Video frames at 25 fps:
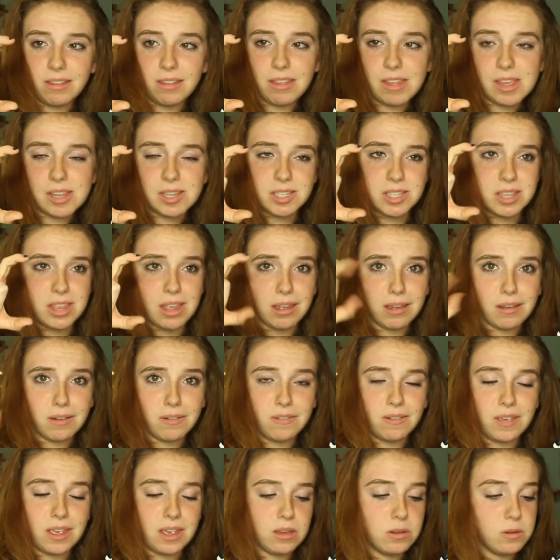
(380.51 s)
This thick
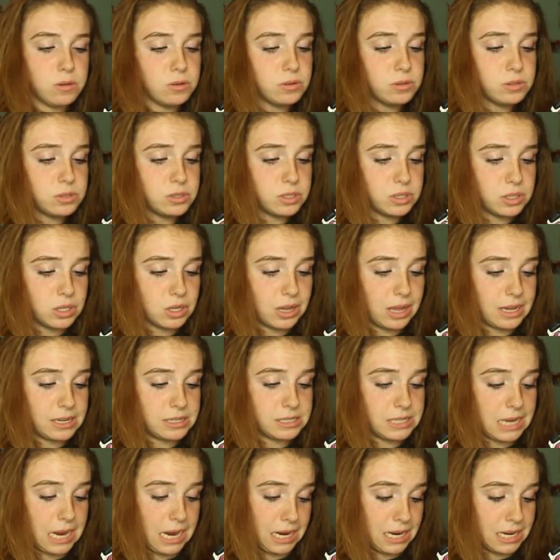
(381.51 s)
of heels, they're,
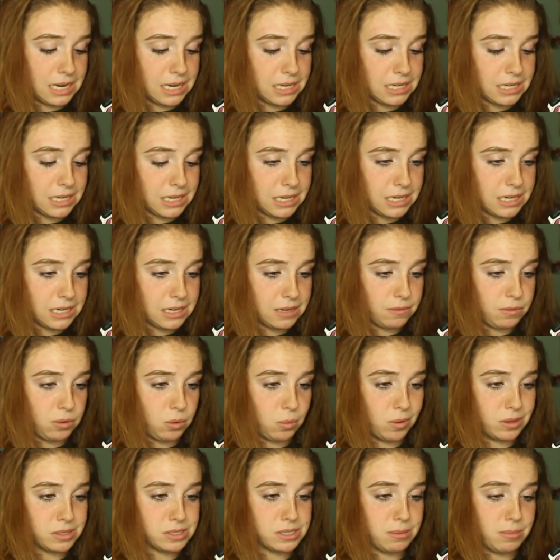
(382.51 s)
like, tan. If
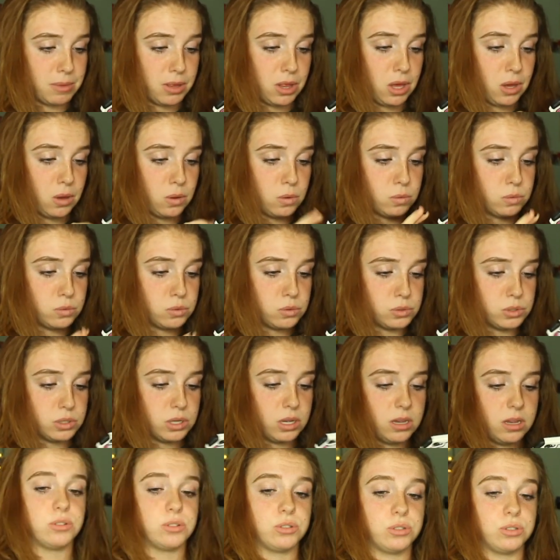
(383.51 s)
you want some of those.
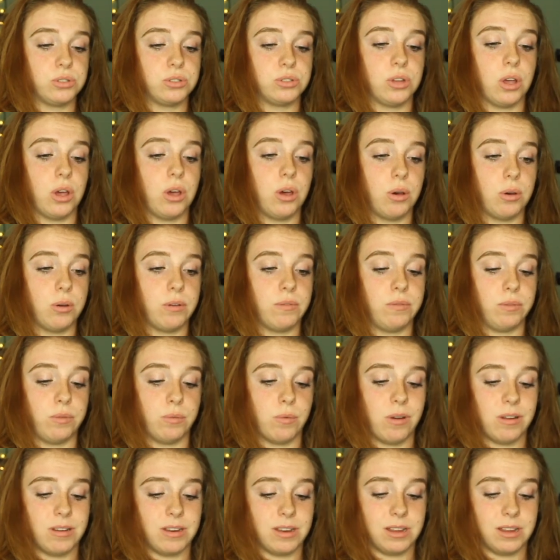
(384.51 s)
So, if you